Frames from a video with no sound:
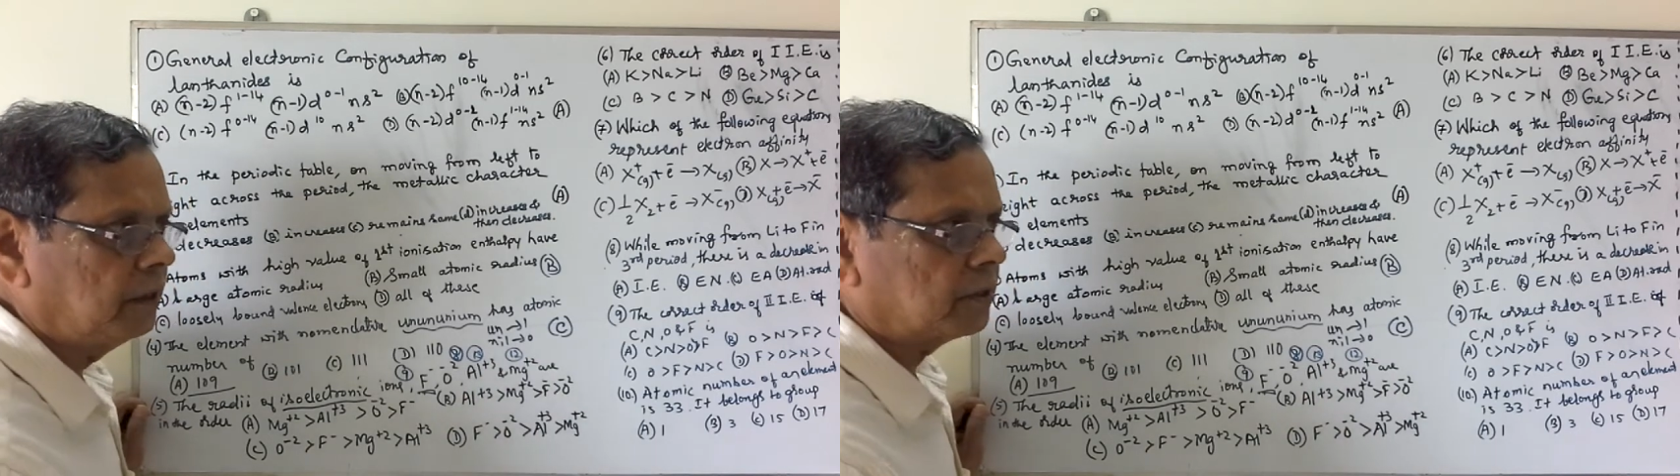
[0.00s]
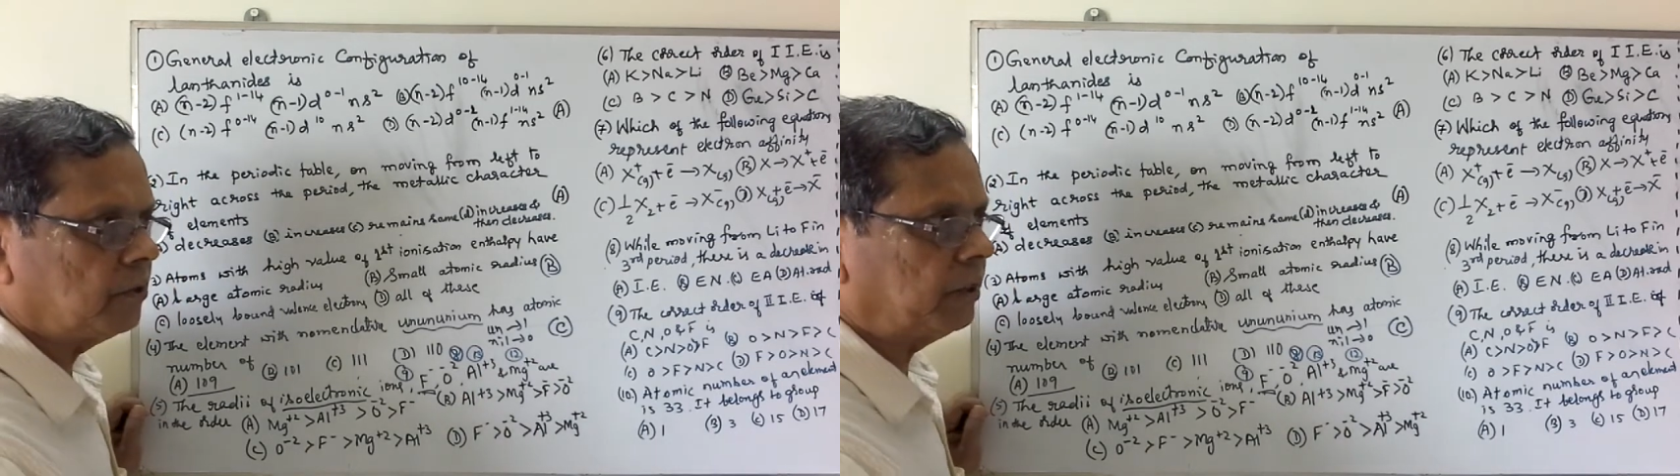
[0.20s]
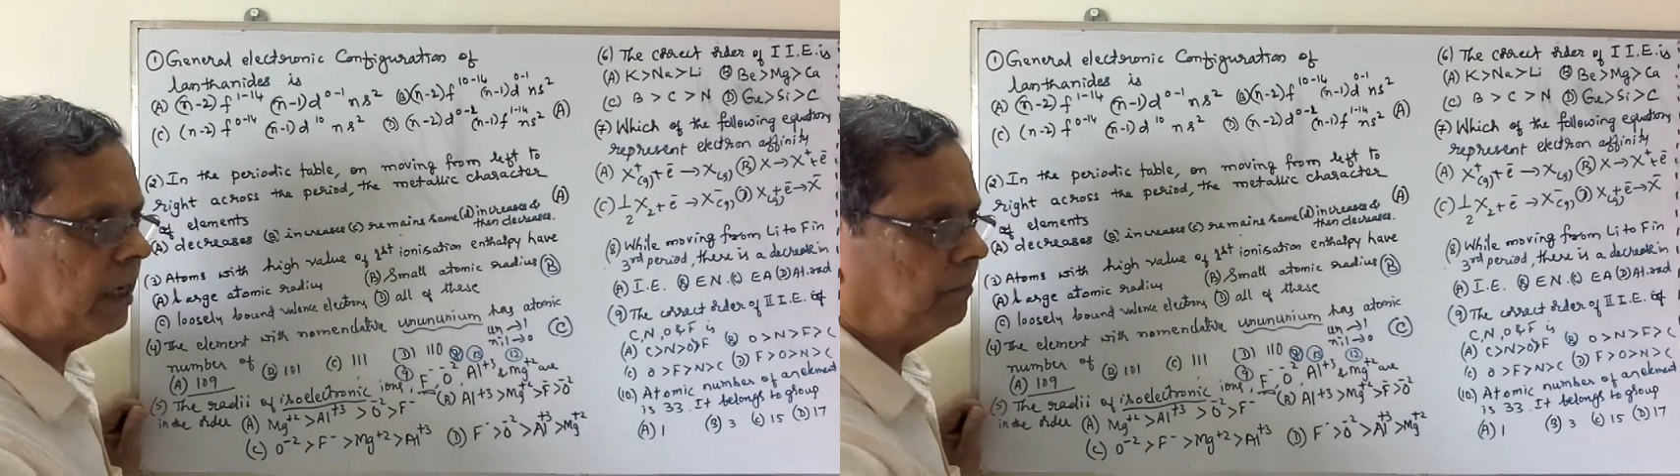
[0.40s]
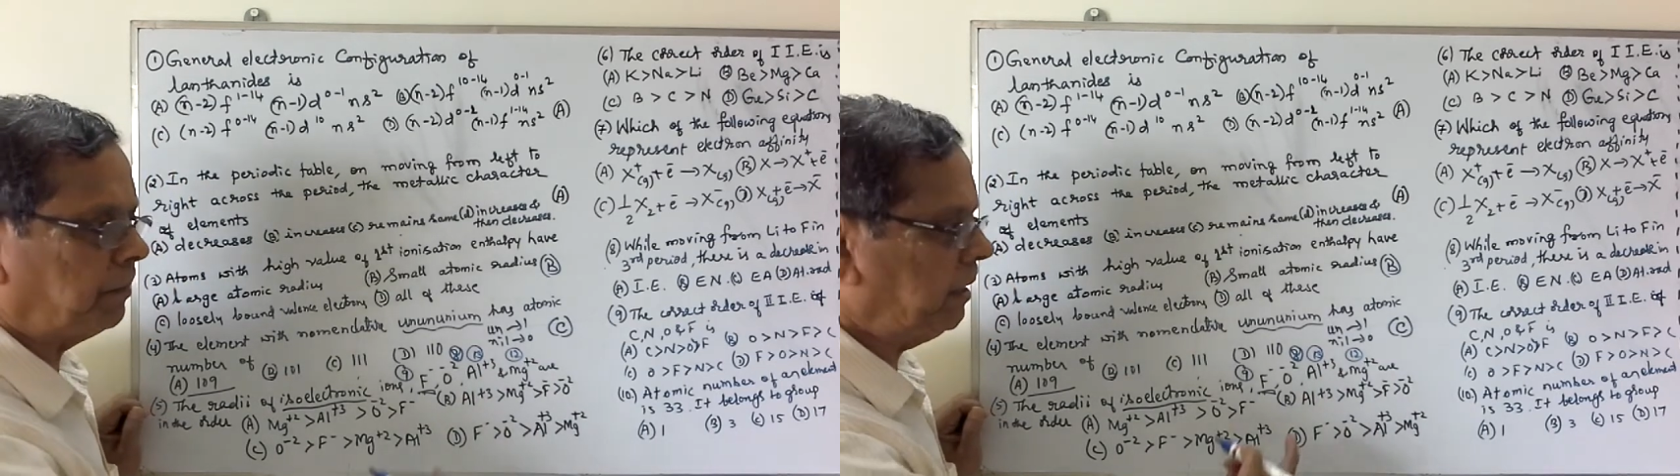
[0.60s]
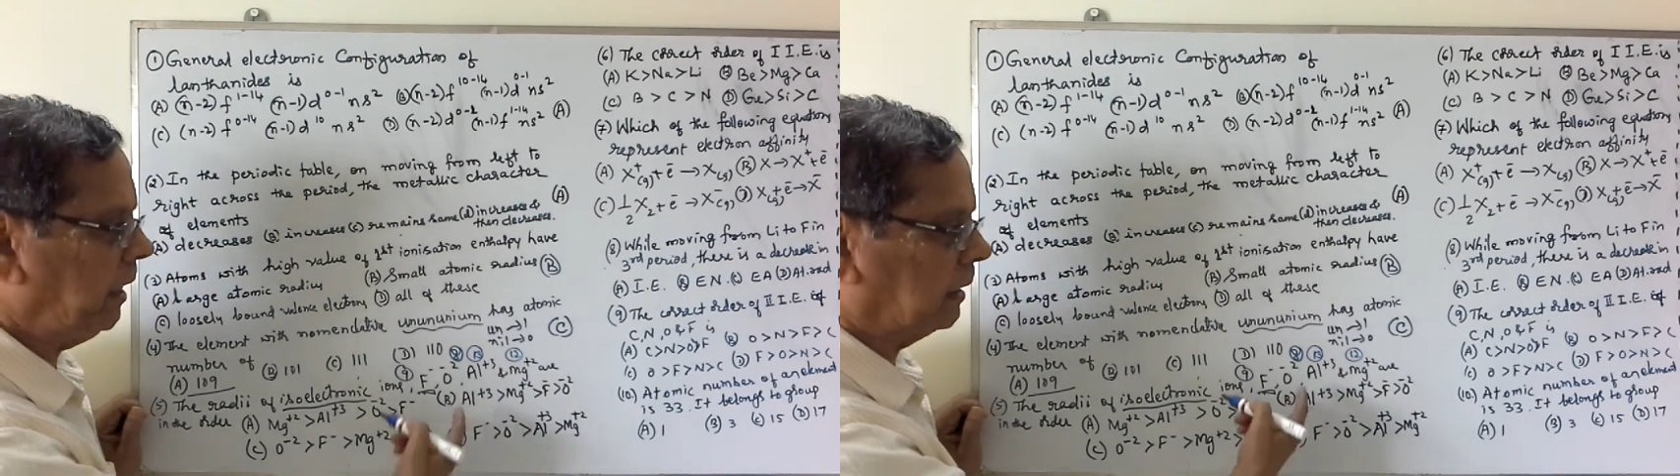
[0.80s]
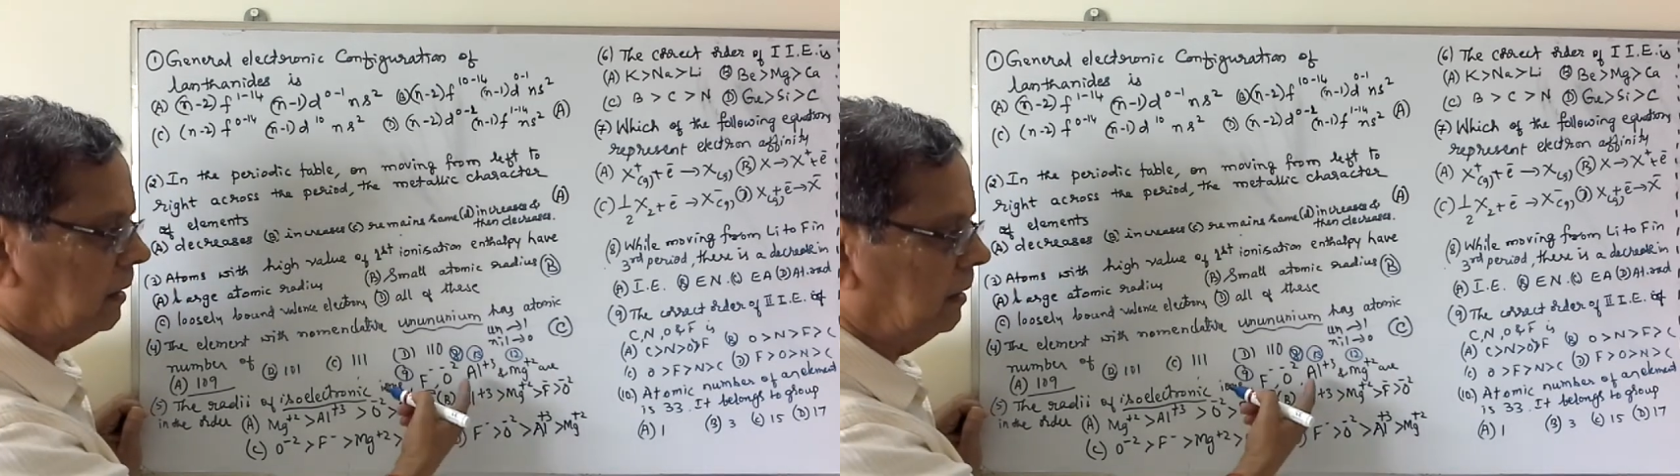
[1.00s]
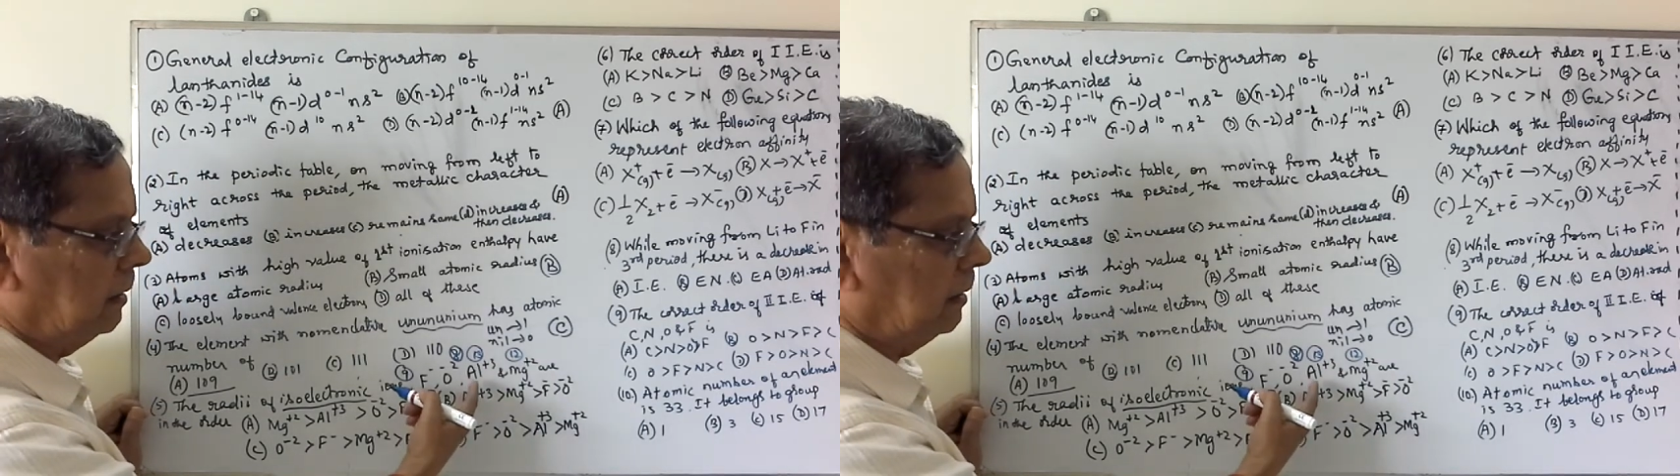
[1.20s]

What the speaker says: So we can predict